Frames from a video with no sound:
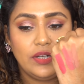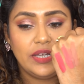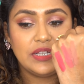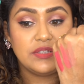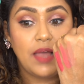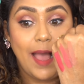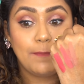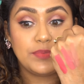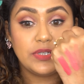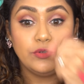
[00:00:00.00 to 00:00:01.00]
Like, it's
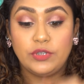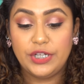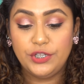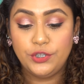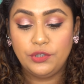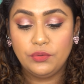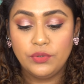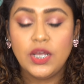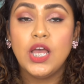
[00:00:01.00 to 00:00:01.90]
absolutely nude.